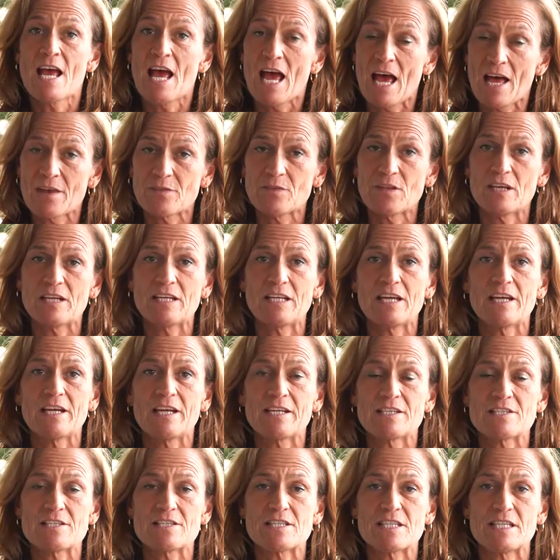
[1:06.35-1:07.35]
at the
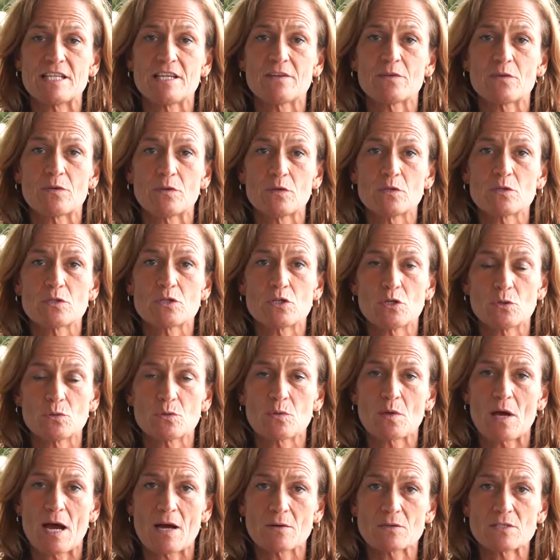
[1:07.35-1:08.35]
EASD in
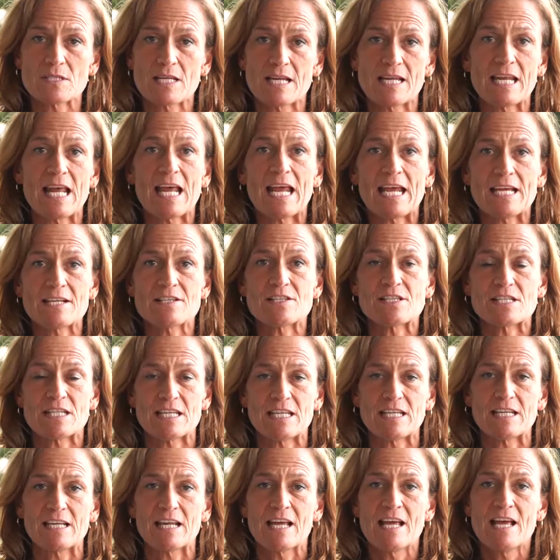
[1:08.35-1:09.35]

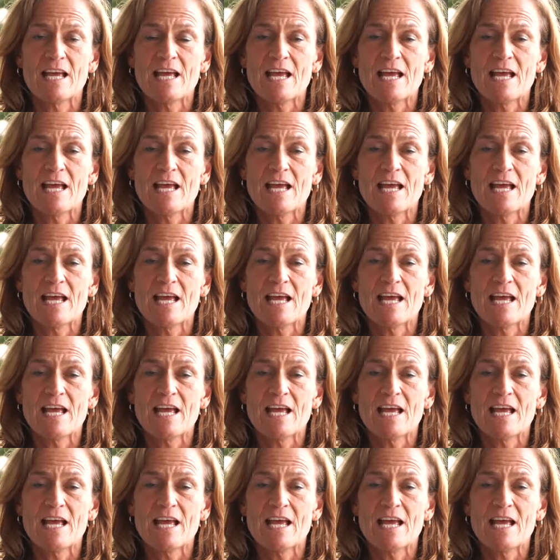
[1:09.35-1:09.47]
2018.